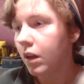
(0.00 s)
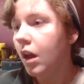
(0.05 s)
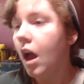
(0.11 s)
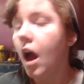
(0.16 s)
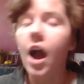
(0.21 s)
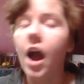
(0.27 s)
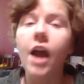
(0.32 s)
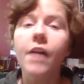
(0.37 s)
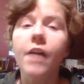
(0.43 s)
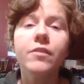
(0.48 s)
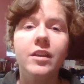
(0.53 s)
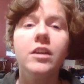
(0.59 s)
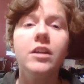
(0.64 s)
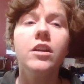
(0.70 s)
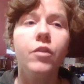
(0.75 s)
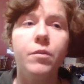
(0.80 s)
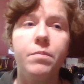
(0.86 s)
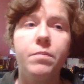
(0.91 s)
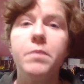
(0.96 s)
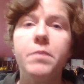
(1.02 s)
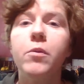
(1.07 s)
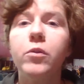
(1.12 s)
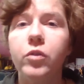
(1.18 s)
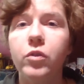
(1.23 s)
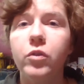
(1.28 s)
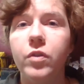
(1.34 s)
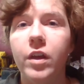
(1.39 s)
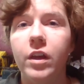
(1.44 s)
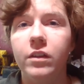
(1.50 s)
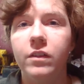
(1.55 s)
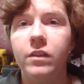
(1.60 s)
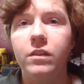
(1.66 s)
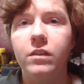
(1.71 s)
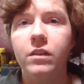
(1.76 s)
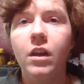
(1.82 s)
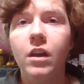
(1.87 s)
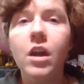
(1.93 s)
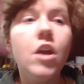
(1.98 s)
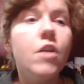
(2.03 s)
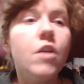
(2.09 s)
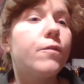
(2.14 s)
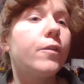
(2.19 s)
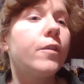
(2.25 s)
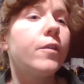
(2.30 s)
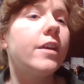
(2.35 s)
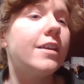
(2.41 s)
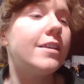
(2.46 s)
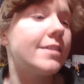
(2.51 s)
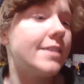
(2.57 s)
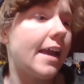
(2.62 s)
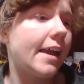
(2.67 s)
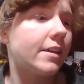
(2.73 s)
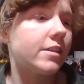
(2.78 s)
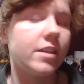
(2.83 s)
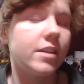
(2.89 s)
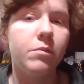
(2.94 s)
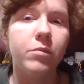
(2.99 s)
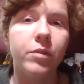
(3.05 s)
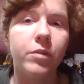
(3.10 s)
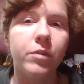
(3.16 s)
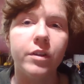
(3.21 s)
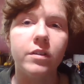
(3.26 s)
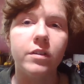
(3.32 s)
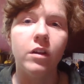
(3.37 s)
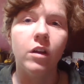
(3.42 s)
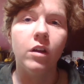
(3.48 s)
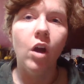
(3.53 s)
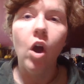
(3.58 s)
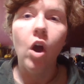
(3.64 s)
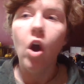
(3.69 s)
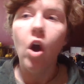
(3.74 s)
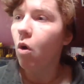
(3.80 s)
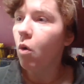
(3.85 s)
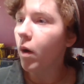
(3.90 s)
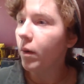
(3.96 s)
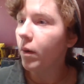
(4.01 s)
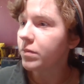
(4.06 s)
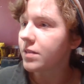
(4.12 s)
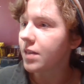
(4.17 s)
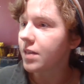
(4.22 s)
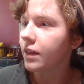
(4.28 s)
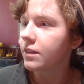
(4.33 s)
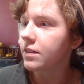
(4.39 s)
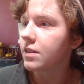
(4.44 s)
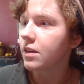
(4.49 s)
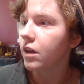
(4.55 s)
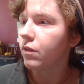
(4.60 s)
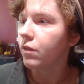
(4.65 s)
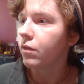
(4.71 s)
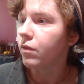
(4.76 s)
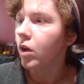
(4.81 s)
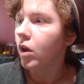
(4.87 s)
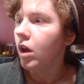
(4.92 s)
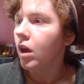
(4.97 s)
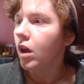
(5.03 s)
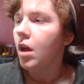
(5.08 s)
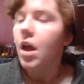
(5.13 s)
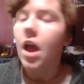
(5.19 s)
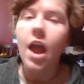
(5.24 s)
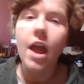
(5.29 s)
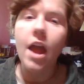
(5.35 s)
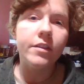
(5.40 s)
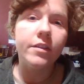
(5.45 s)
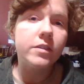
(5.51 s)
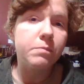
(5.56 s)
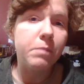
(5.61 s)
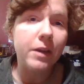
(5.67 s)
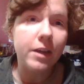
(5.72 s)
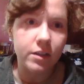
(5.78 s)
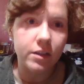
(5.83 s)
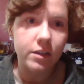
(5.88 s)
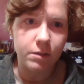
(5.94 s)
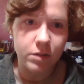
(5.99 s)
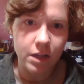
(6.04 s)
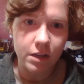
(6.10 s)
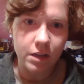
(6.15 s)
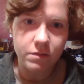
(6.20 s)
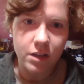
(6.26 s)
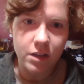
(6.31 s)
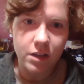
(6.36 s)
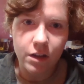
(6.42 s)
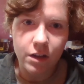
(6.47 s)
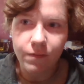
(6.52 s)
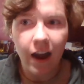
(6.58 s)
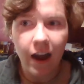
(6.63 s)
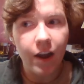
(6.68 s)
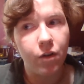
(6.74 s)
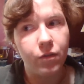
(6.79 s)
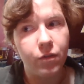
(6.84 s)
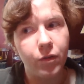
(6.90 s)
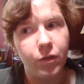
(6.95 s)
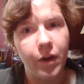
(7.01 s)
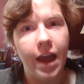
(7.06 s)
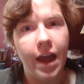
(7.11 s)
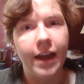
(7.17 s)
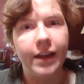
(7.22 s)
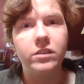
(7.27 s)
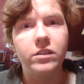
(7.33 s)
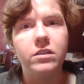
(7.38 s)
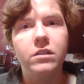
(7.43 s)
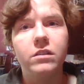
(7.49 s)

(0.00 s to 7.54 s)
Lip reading: I've seen other people do this for the exact same reason. Oh, I'm sensitive. And because I'm sensitive, I overreact.